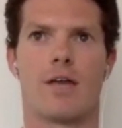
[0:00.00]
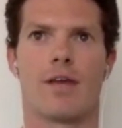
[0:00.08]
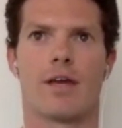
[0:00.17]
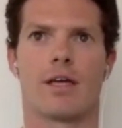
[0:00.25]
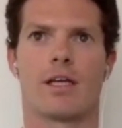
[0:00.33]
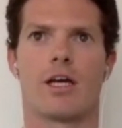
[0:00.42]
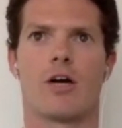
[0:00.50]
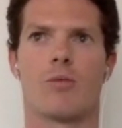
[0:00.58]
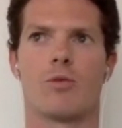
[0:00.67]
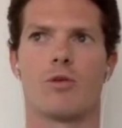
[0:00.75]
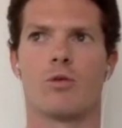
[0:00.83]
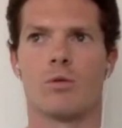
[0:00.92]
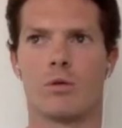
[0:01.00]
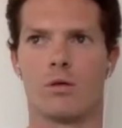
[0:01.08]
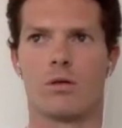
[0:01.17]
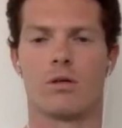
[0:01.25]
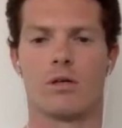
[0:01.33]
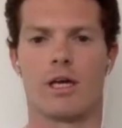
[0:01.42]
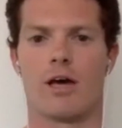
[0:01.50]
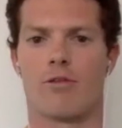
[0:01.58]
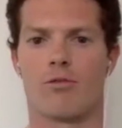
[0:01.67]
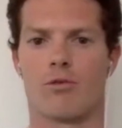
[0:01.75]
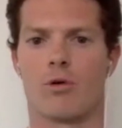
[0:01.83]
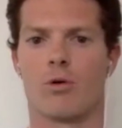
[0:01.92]
and that can help you
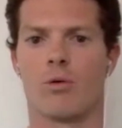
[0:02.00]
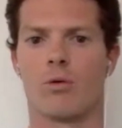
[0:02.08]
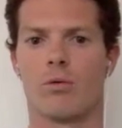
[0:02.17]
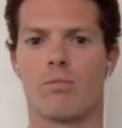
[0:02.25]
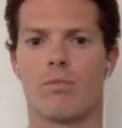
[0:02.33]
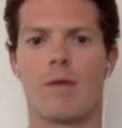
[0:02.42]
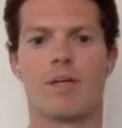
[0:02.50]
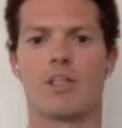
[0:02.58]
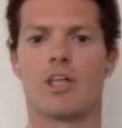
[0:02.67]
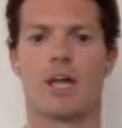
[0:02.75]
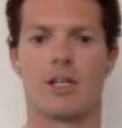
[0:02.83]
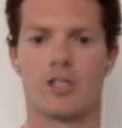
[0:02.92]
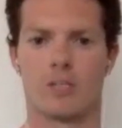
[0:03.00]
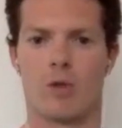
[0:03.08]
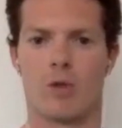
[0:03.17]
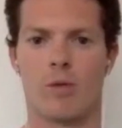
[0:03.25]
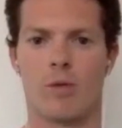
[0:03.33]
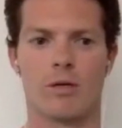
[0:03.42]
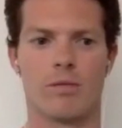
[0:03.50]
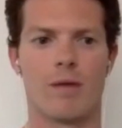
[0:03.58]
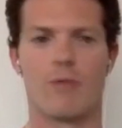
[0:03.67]
get through maybe a challenging moment?